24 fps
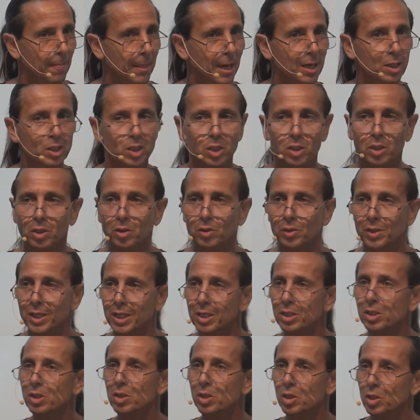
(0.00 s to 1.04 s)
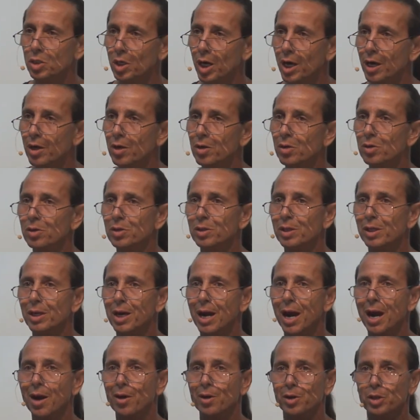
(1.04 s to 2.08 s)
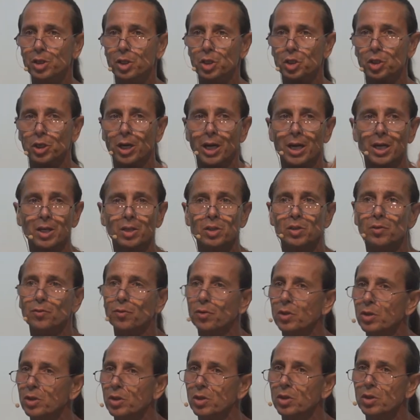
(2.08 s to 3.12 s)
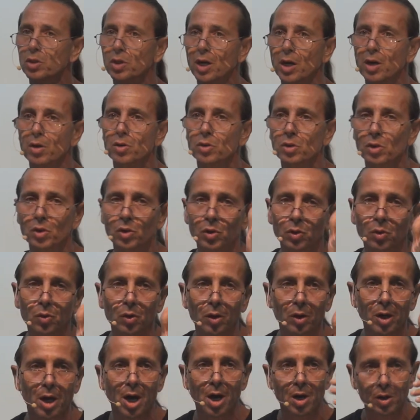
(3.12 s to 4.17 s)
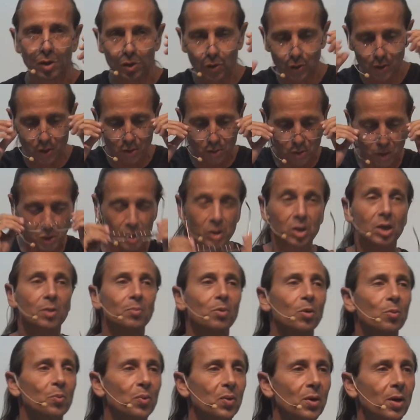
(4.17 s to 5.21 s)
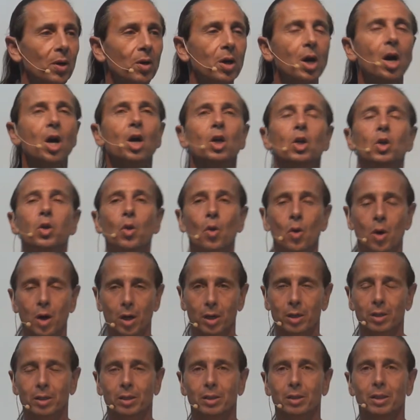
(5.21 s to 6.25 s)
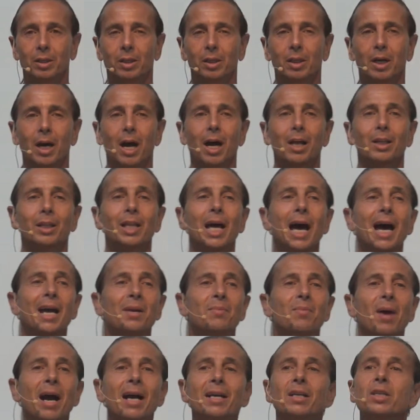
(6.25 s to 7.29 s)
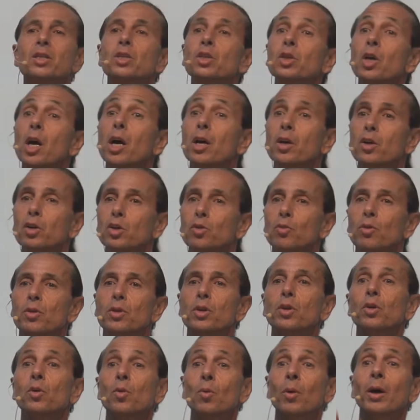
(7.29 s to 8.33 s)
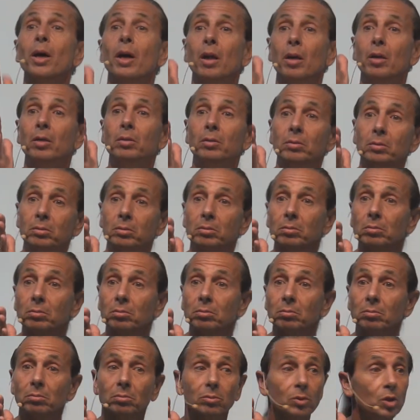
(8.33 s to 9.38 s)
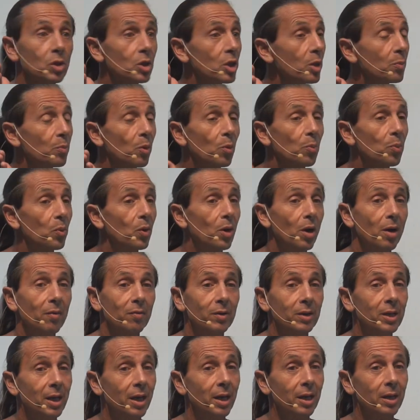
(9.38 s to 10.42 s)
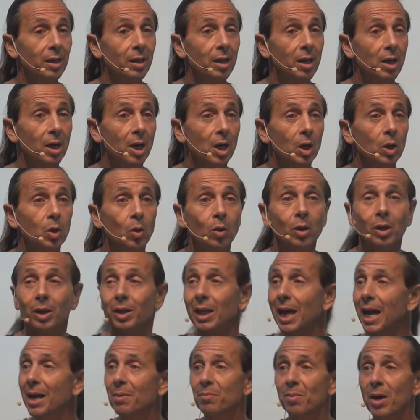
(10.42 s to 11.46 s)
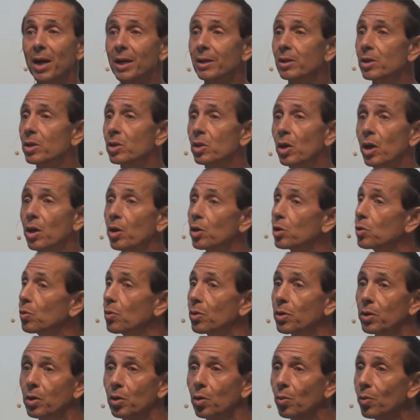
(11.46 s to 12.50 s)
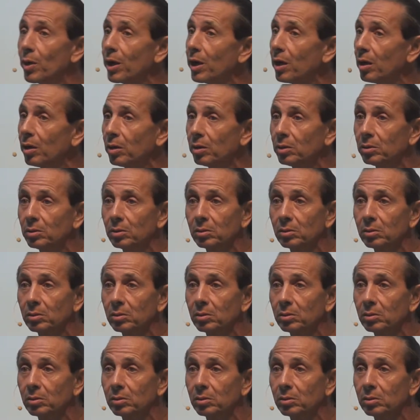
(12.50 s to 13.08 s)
until these desires are exchanged for the desires of the Lord. So here's a simple prayer. Lord, align my desires with your will. Simple prayer every day. Lord, align my desires with your will.